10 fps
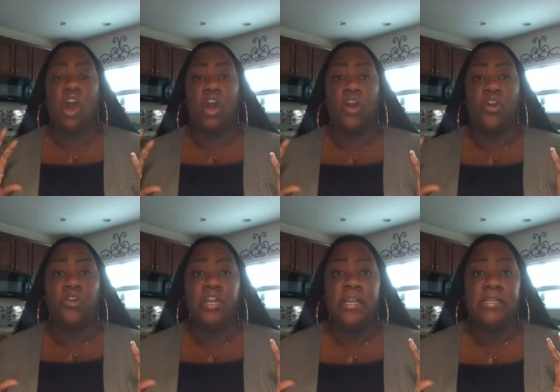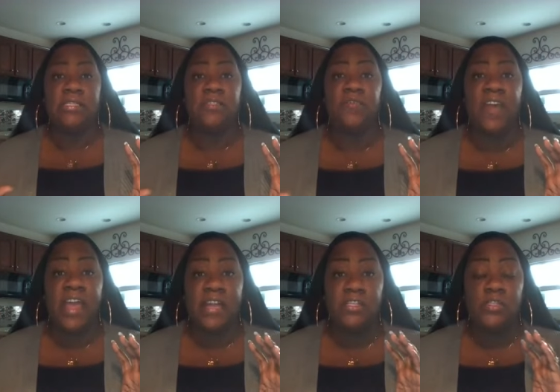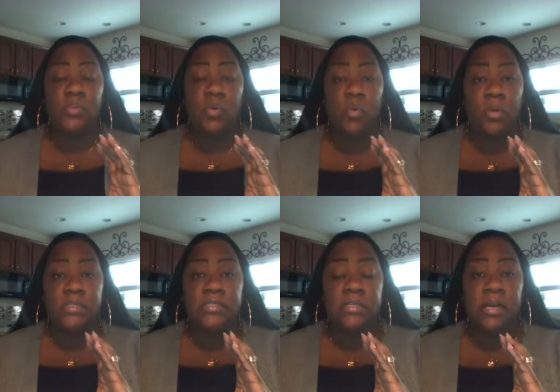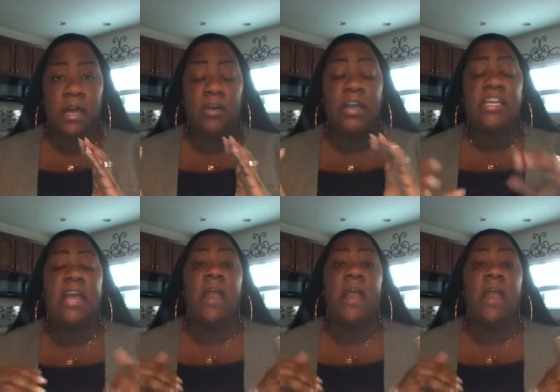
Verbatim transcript: turned his face towards the congregation,